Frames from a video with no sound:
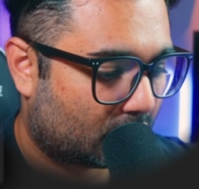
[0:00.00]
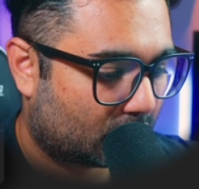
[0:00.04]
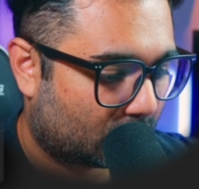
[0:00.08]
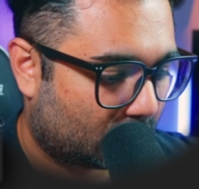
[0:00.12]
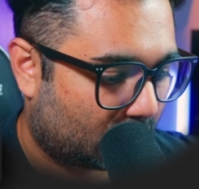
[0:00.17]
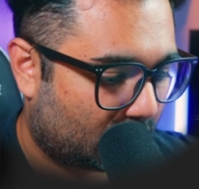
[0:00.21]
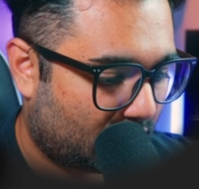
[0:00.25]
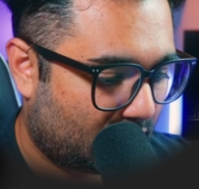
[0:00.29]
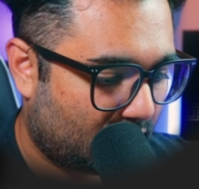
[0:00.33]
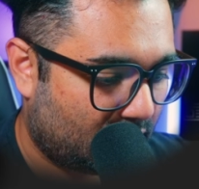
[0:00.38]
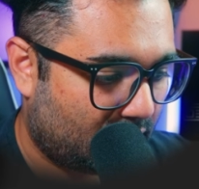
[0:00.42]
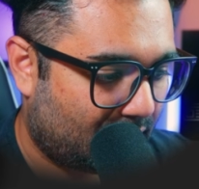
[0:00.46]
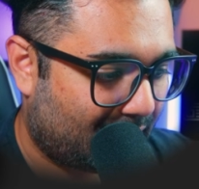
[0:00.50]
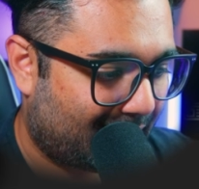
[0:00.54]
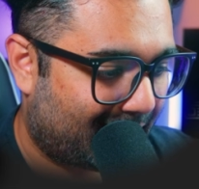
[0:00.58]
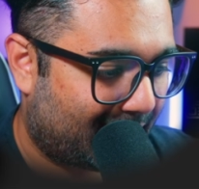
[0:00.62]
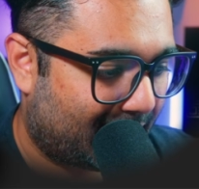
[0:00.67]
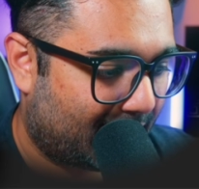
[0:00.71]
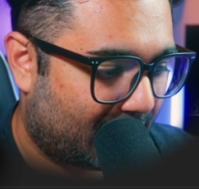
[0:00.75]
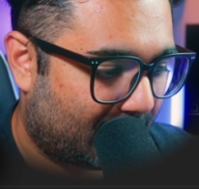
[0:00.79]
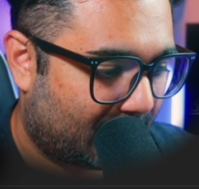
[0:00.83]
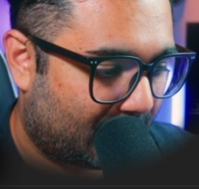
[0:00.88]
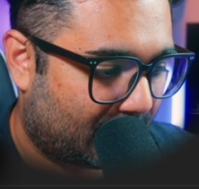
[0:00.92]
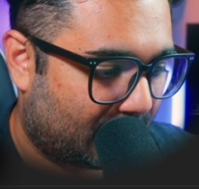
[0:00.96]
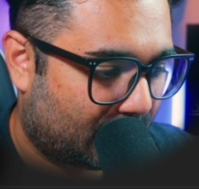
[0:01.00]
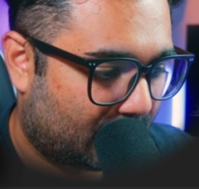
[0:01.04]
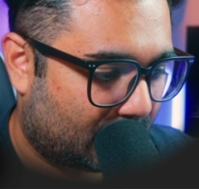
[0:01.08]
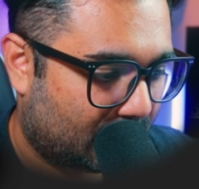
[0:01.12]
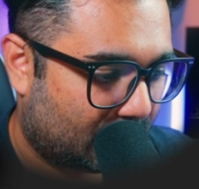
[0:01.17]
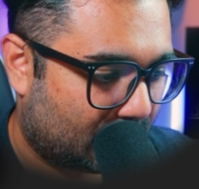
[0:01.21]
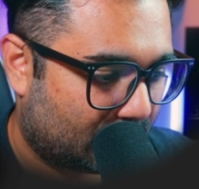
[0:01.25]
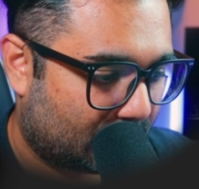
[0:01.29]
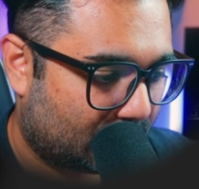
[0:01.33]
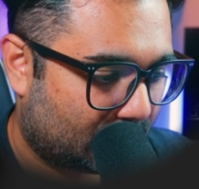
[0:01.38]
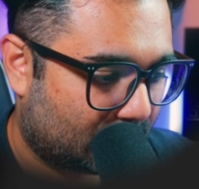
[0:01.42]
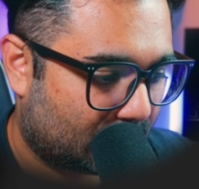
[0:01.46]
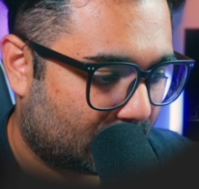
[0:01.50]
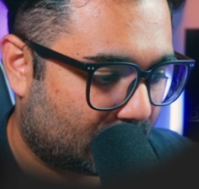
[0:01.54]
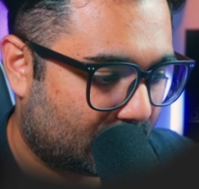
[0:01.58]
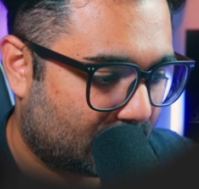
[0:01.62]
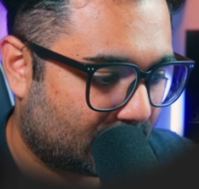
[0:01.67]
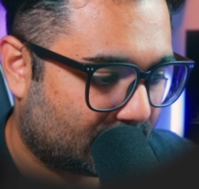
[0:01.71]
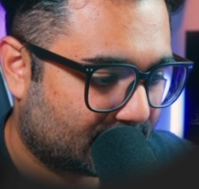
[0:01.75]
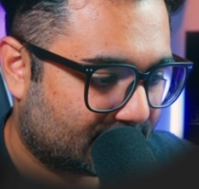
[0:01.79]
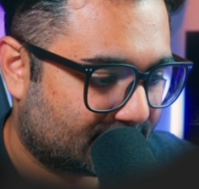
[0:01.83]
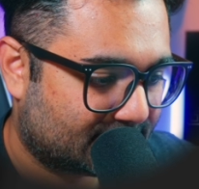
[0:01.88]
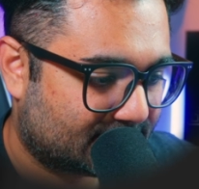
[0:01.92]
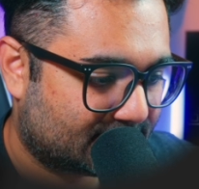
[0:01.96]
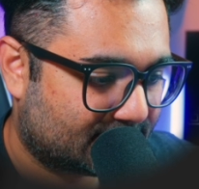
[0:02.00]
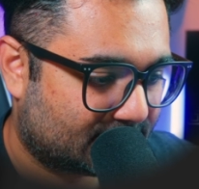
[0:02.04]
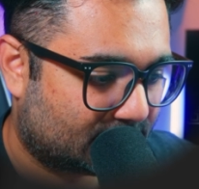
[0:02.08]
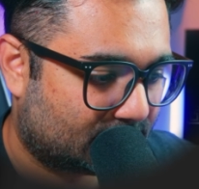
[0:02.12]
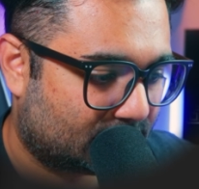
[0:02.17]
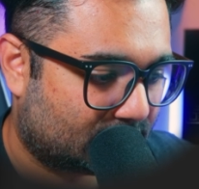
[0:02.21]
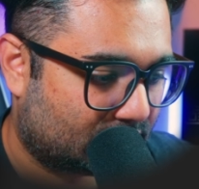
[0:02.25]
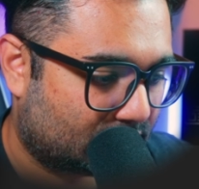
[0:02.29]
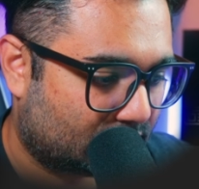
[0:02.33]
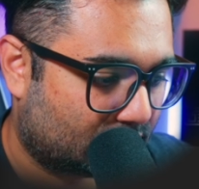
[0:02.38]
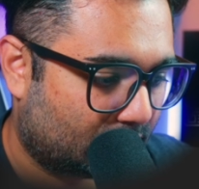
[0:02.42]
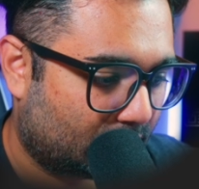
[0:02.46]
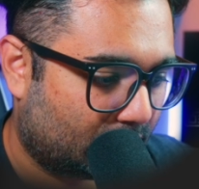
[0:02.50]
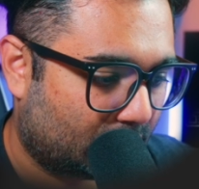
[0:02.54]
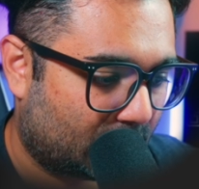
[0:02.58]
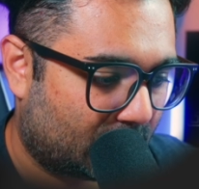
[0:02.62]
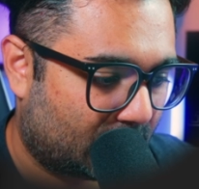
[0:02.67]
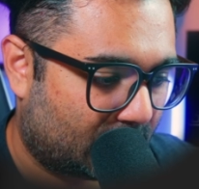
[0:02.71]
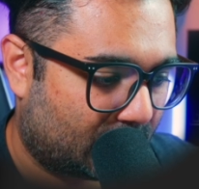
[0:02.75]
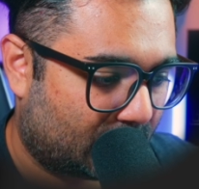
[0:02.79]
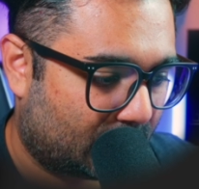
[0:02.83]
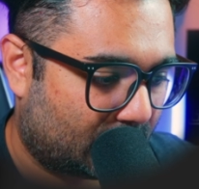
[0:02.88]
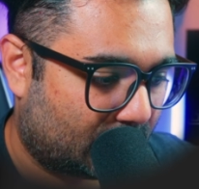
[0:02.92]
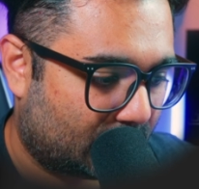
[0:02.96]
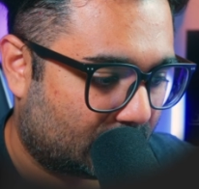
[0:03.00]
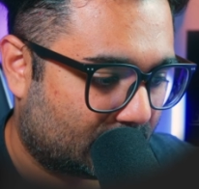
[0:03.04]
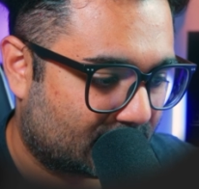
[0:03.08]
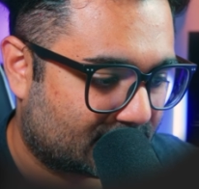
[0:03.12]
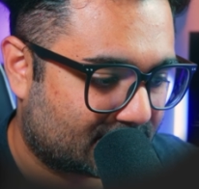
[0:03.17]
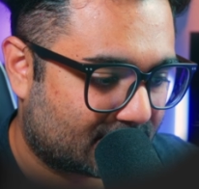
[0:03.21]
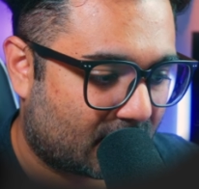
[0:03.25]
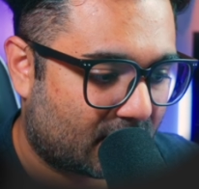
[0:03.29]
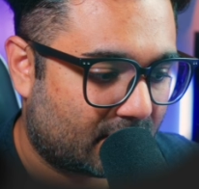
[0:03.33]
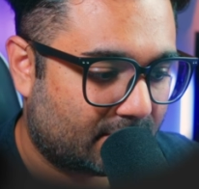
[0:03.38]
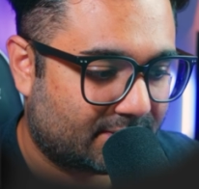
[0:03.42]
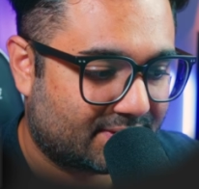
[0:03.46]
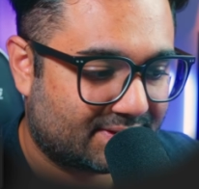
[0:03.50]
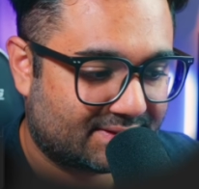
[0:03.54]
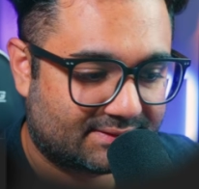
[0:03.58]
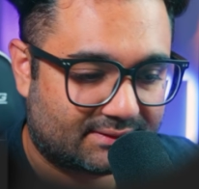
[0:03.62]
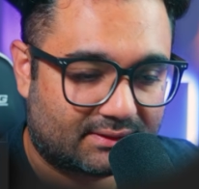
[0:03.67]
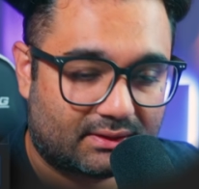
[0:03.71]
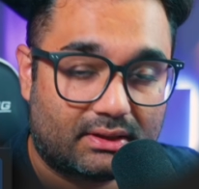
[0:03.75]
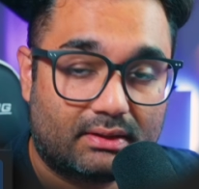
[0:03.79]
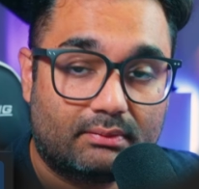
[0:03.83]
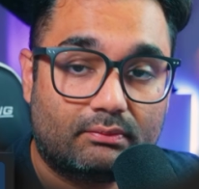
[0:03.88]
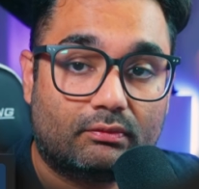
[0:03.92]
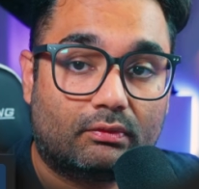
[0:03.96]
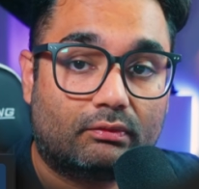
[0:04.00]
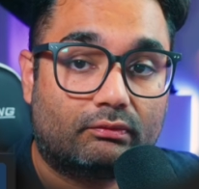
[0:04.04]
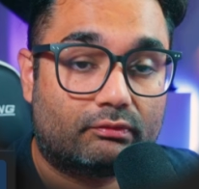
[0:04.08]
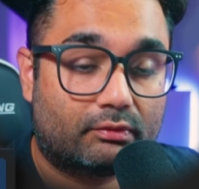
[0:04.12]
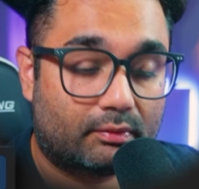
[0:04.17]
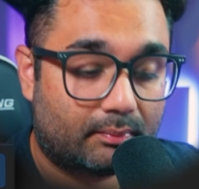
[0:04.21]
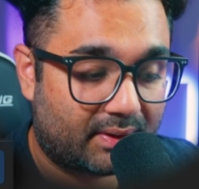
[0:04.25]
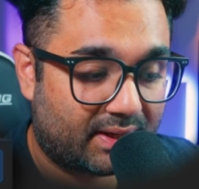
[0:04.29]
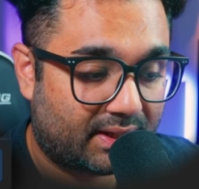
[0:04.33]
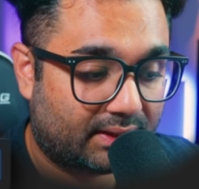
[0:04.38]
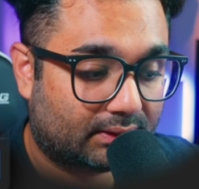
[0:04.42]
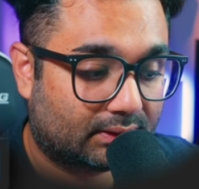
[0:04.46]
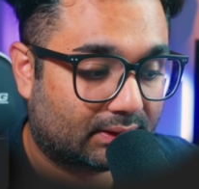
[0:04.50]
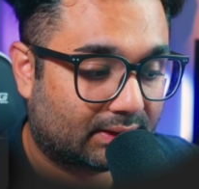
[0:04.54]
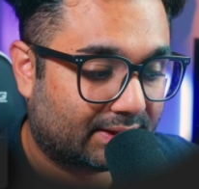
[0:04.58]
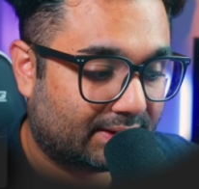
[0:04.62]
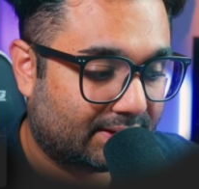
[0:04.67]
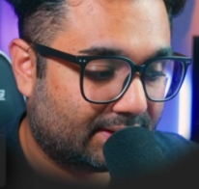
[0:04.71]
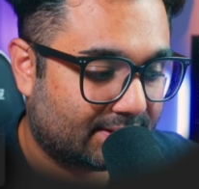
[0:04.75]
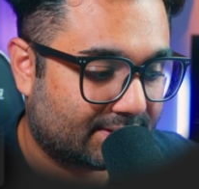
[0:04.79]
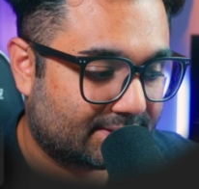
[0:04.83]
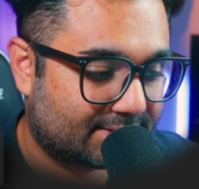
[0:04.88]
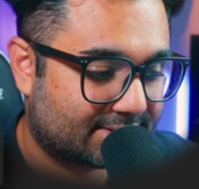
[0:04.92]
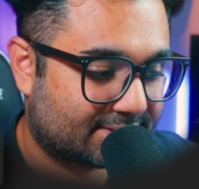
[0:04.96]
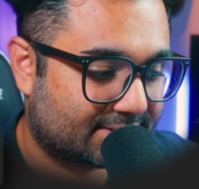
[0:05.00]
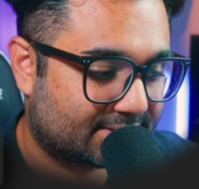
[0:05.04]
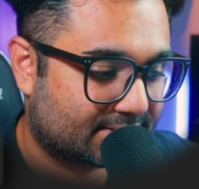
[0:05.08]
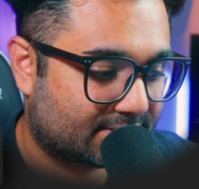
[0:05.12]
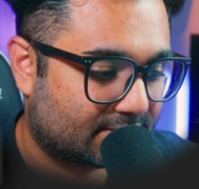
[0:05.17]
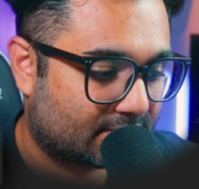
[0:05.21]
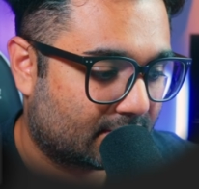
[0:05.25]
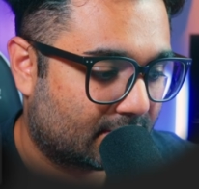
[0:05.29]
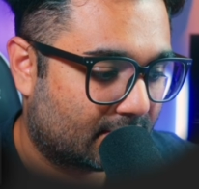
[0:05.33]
Okay, and hit next. And the type this time will remain Linux.